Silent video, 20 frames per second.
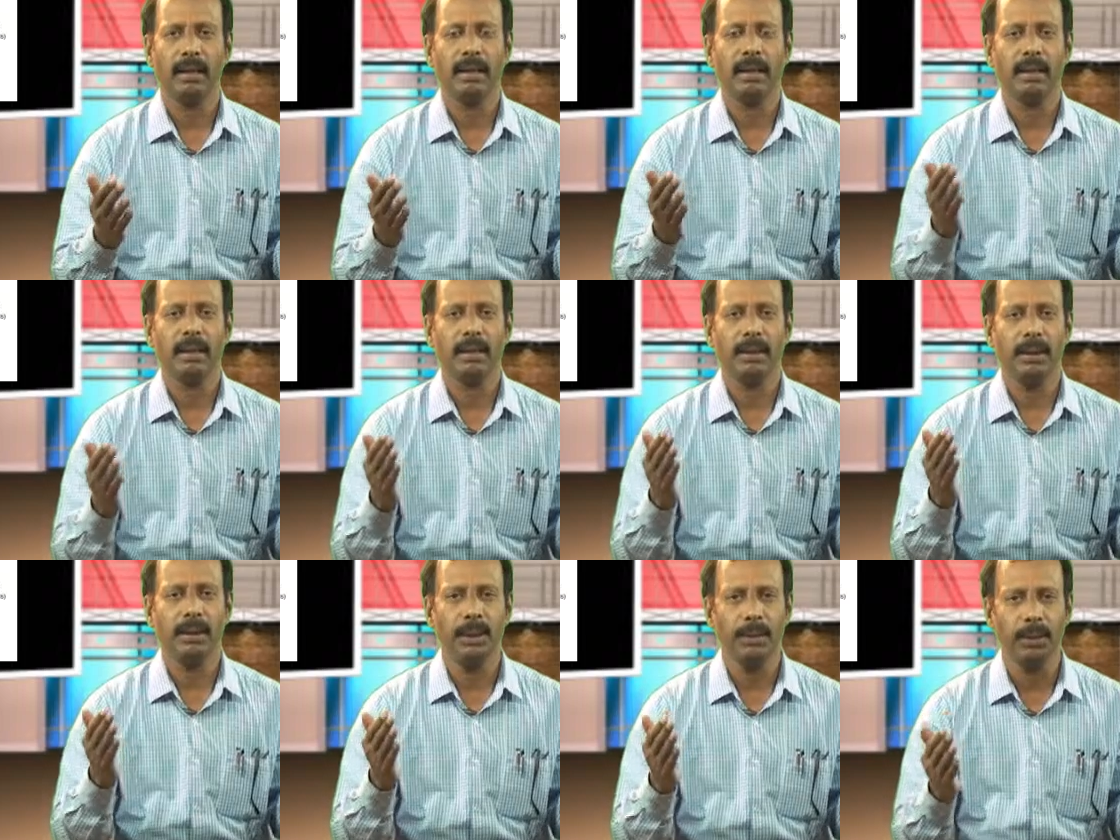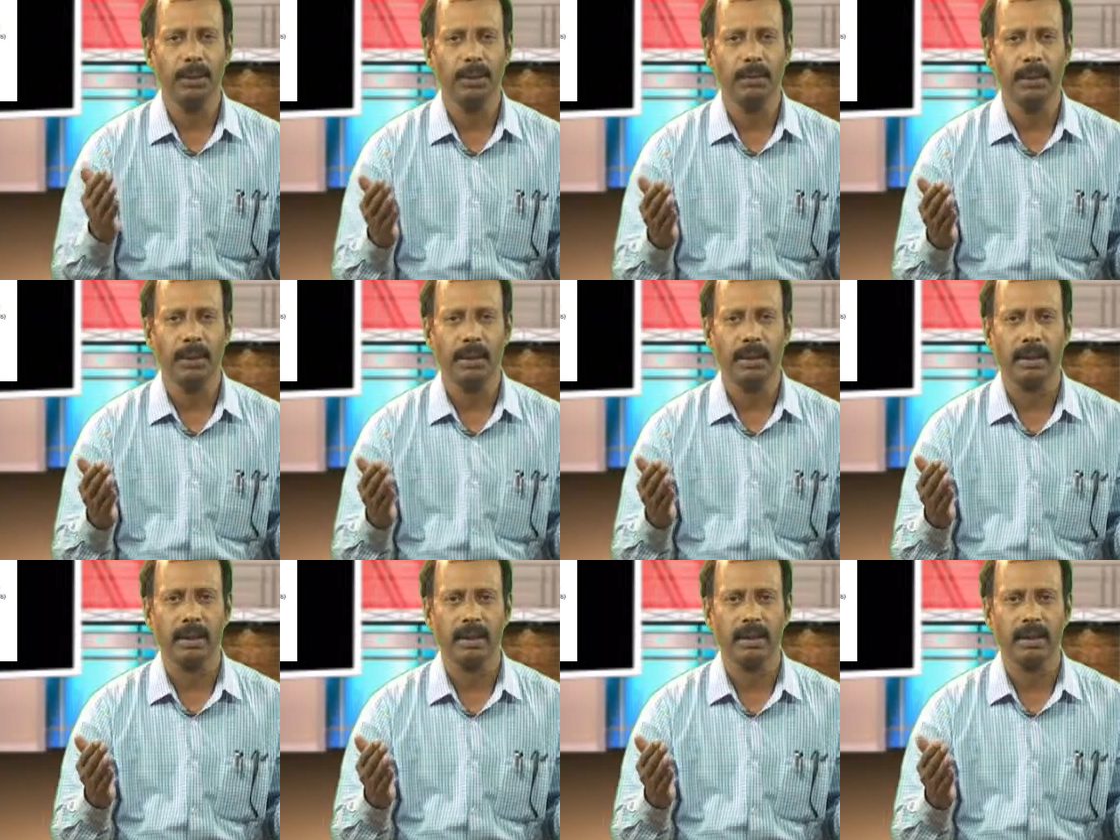are
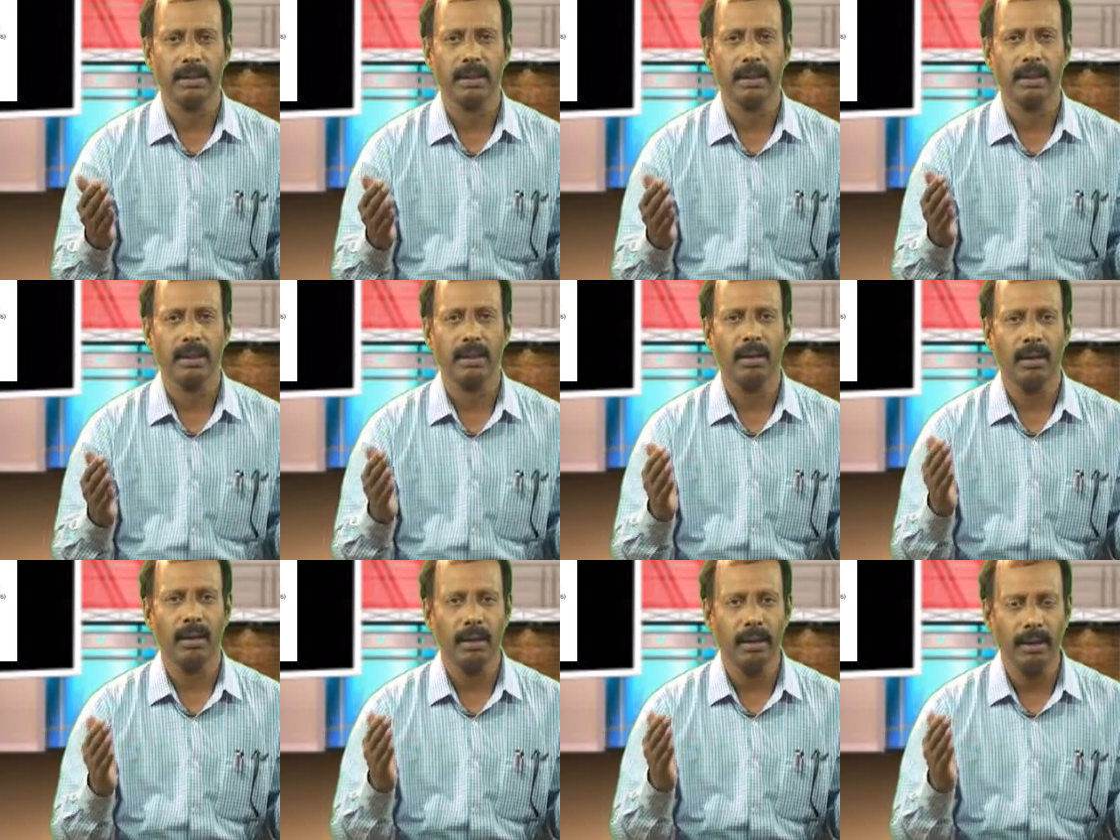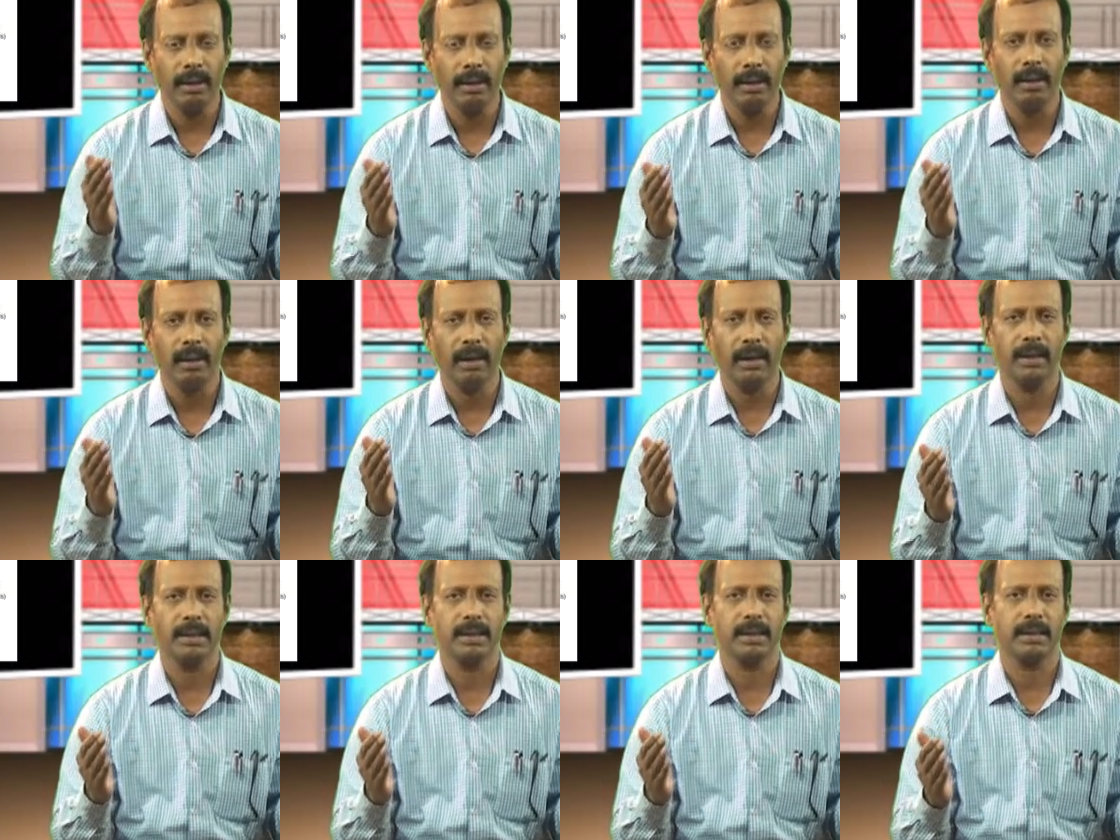numerous
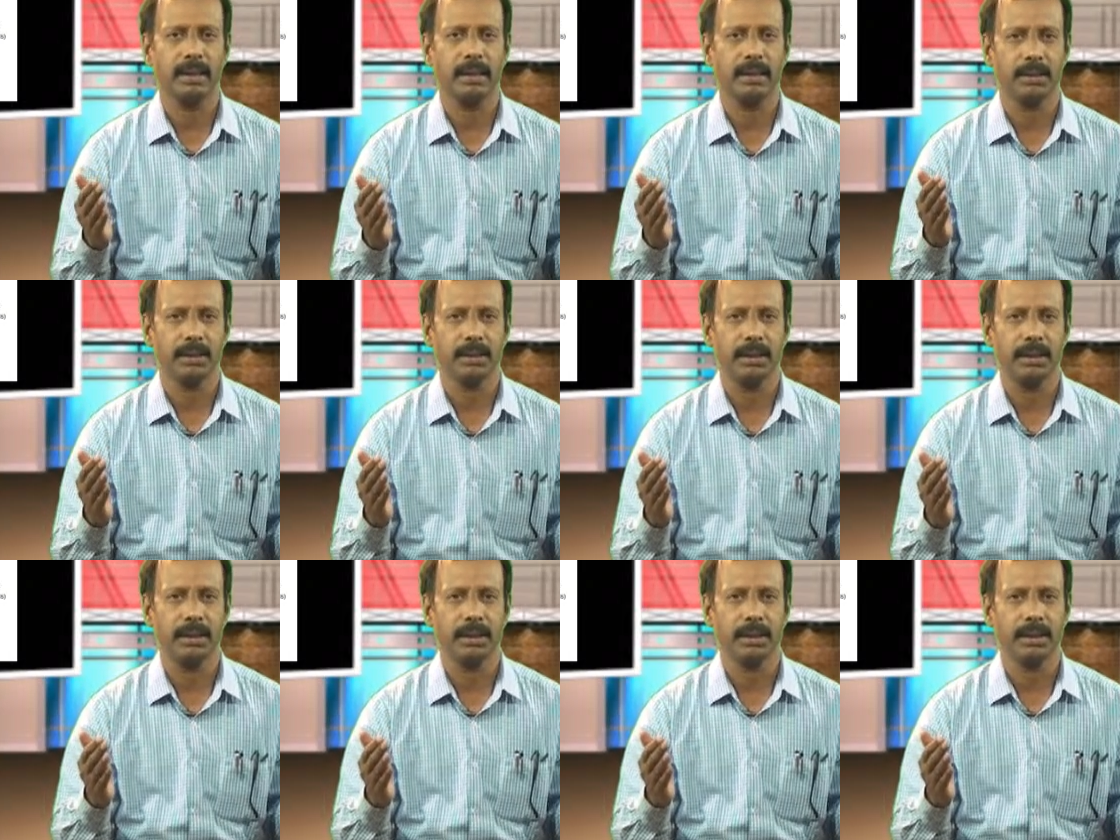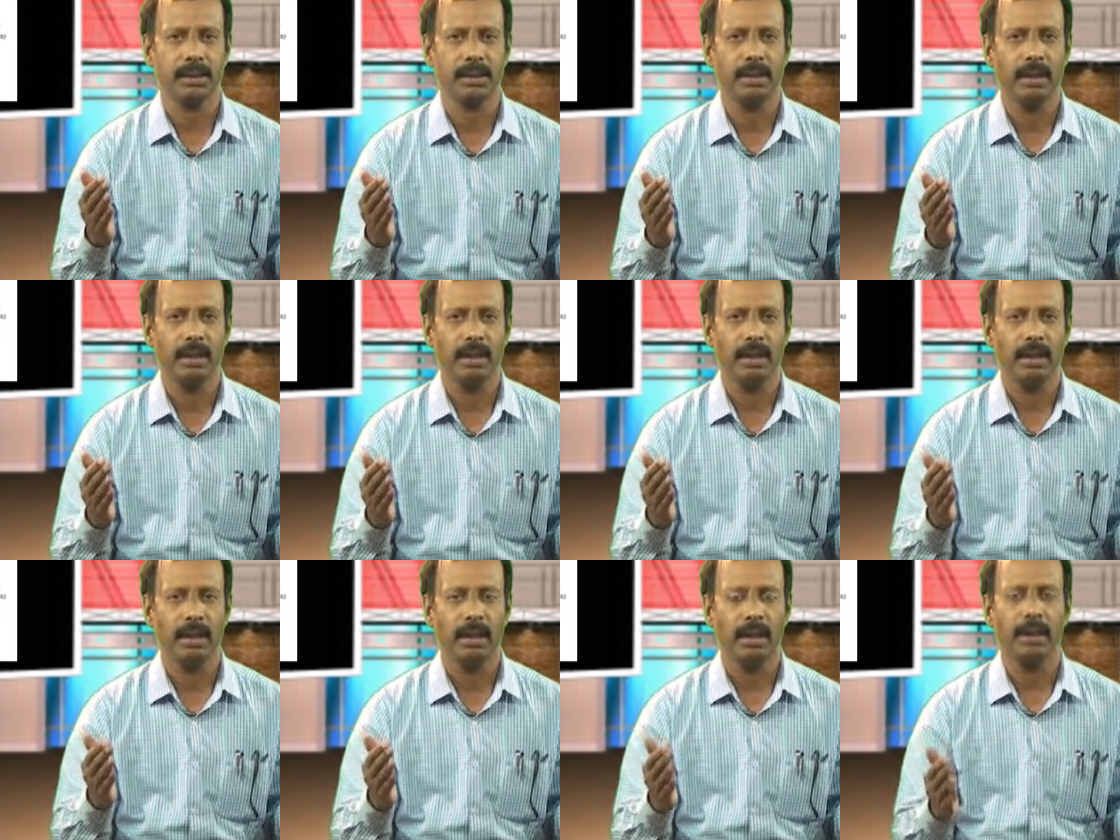coin-like structures
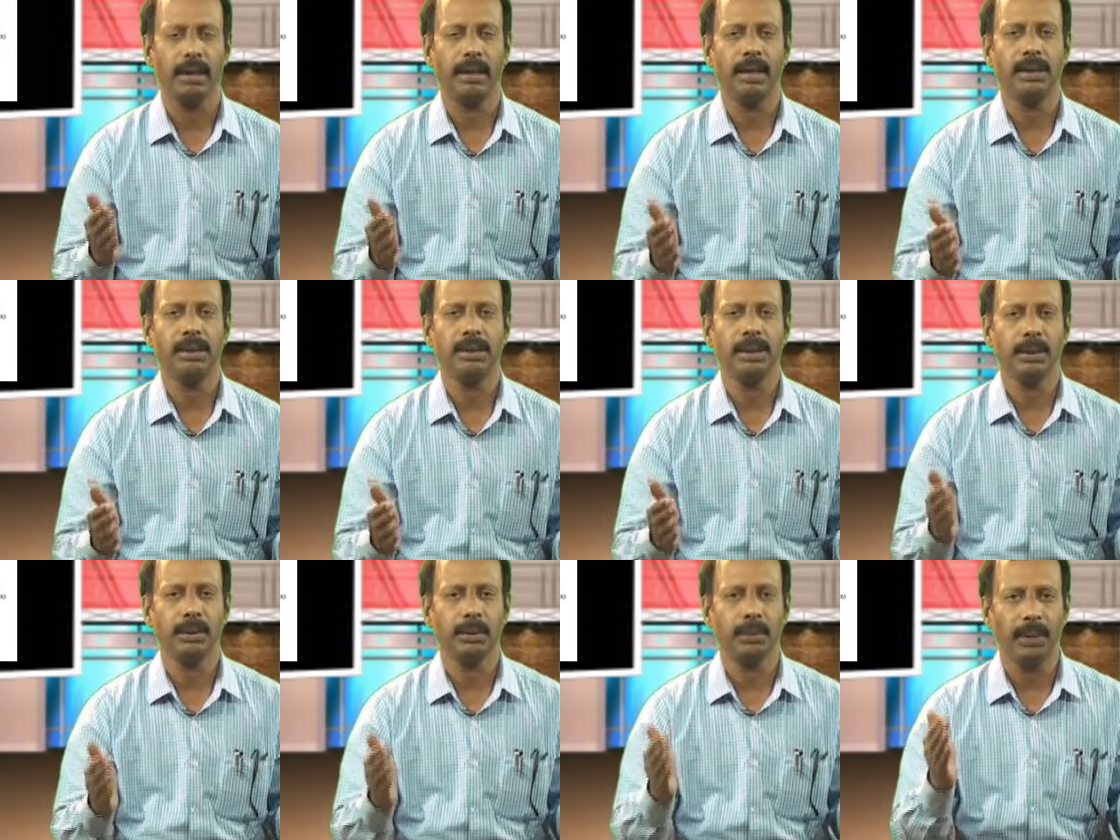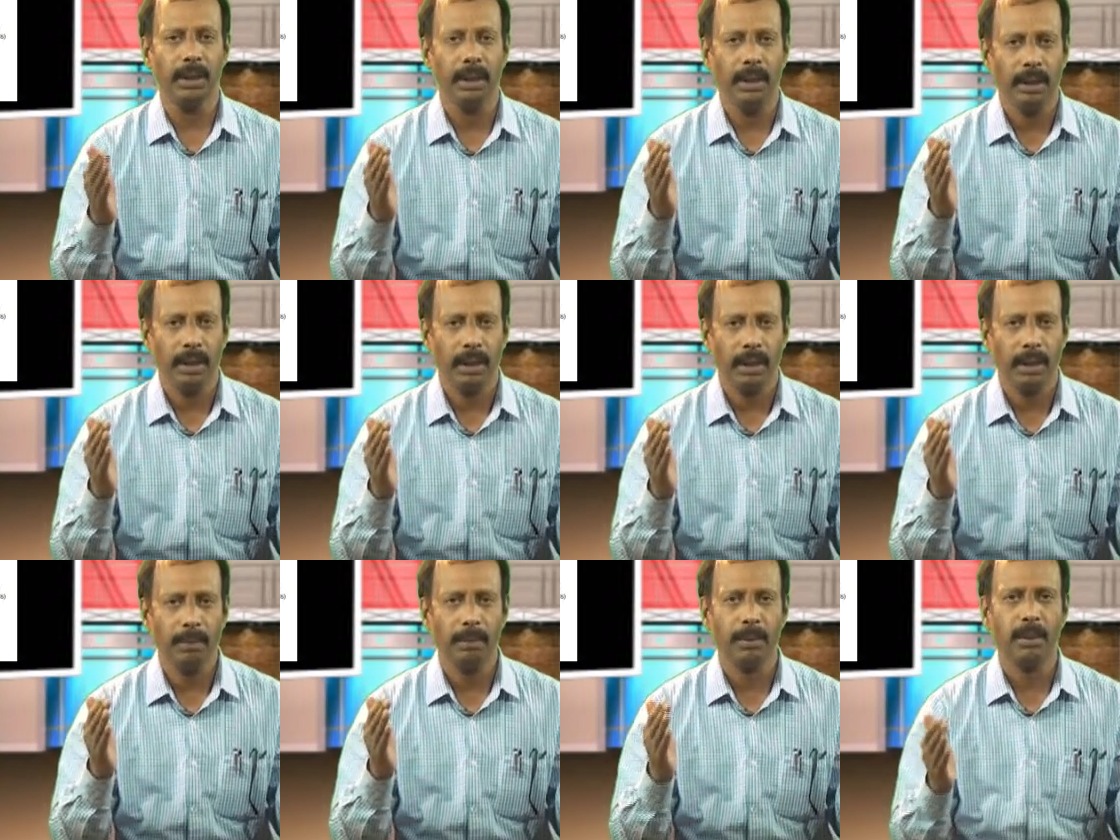arranged one
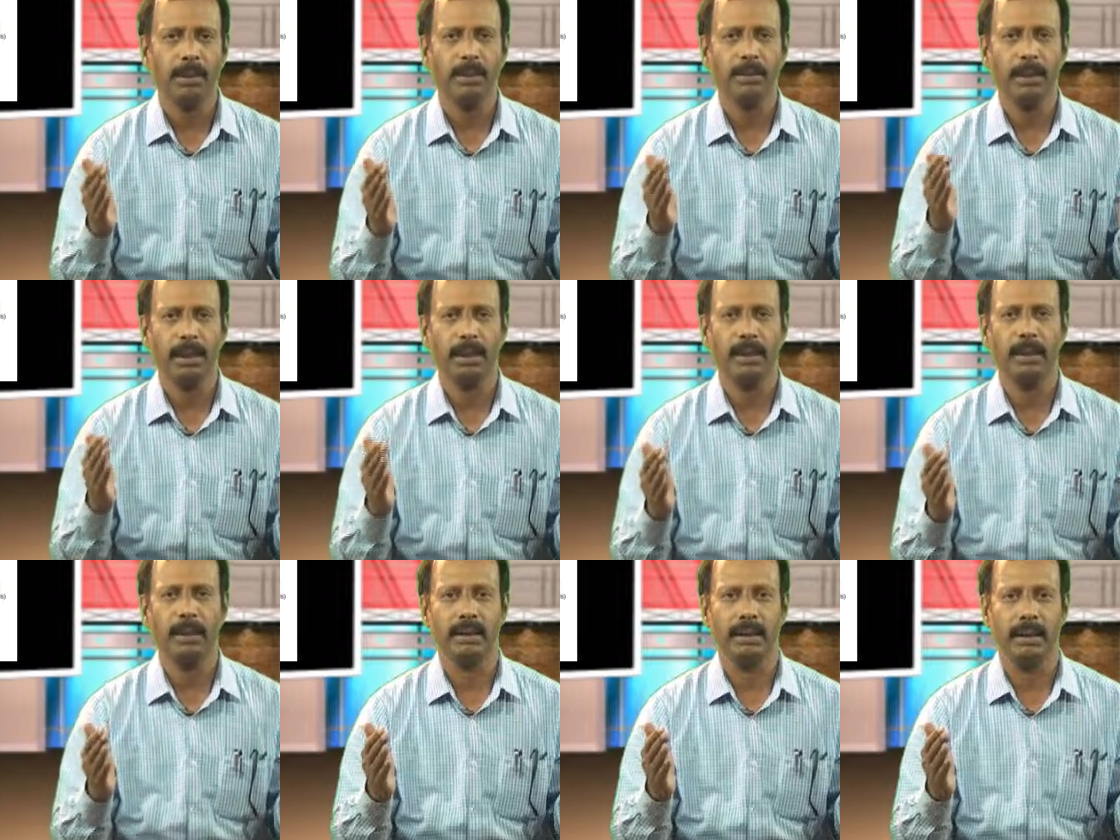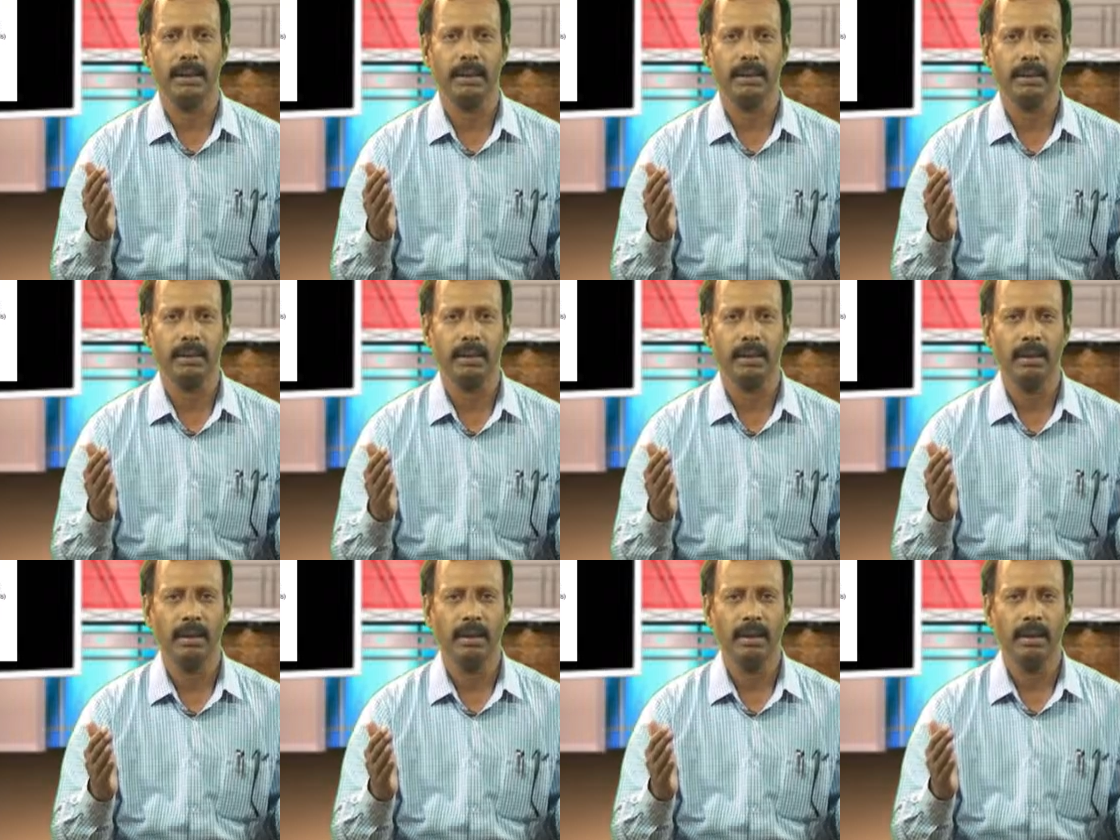above the
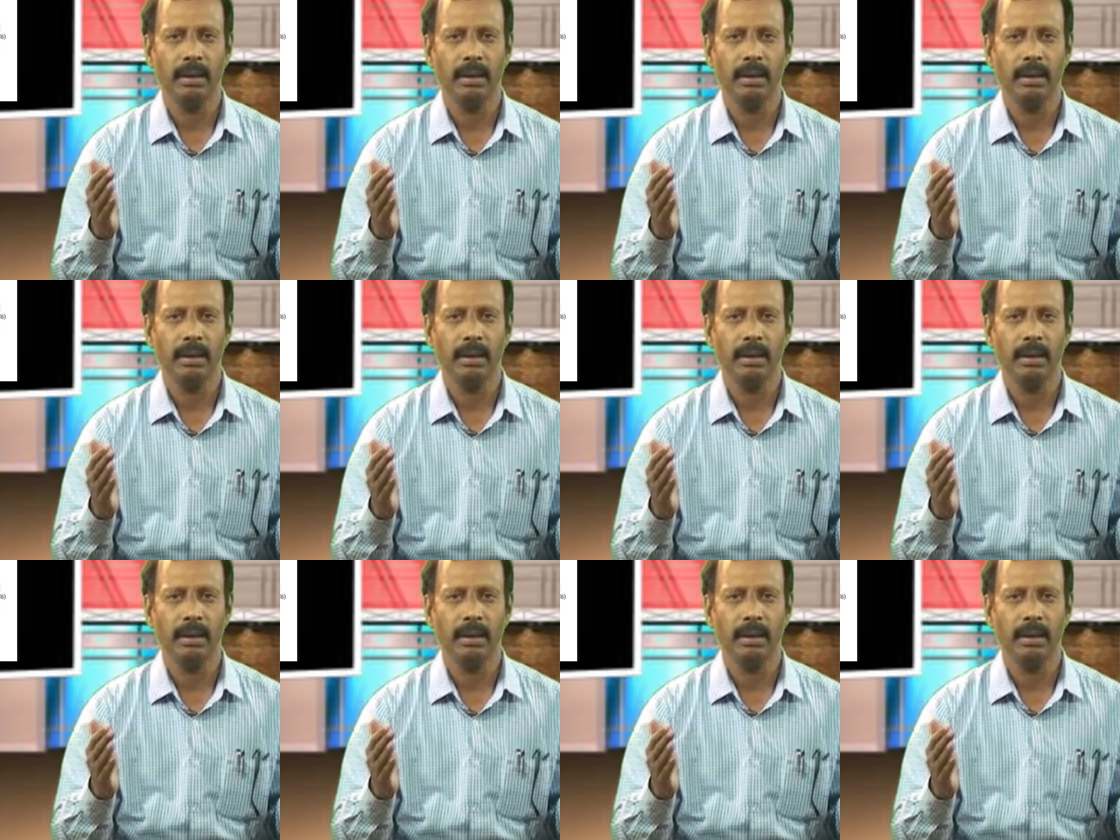other,